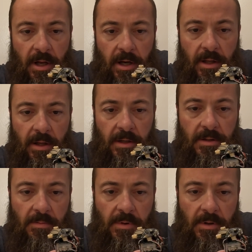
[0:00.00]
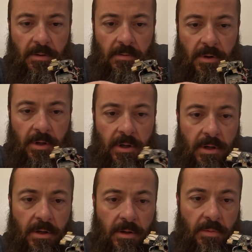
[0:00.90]
I didn't think super glue would work
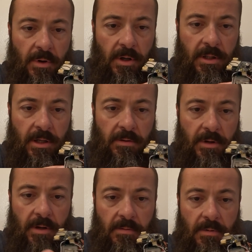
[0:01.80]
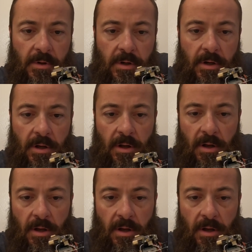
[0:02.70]
good. Epoxy I don't think would work good.